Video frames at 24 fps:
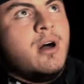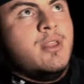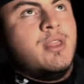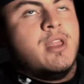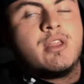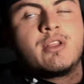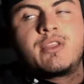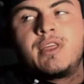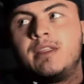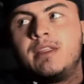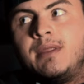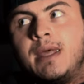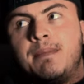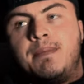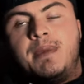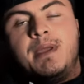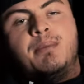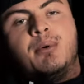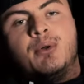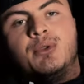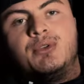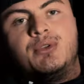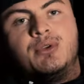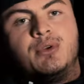Another that
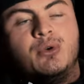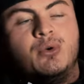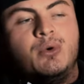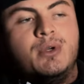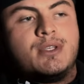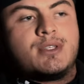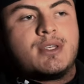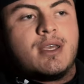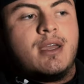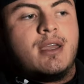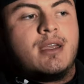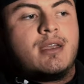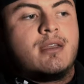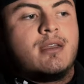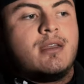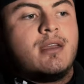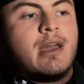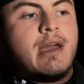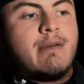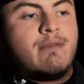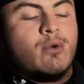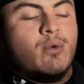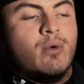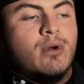people do is like,
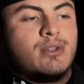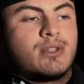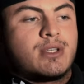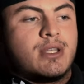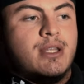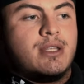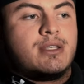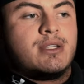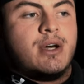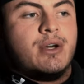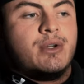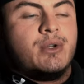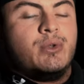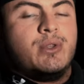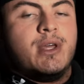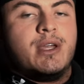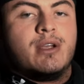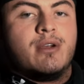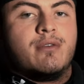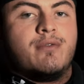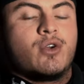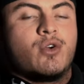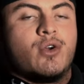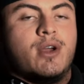everyone's gonna tell you that
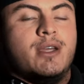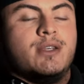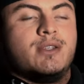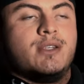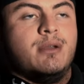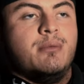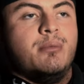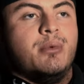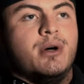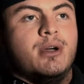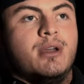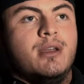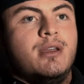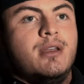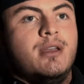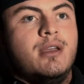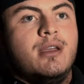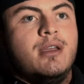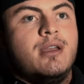you're crazy, but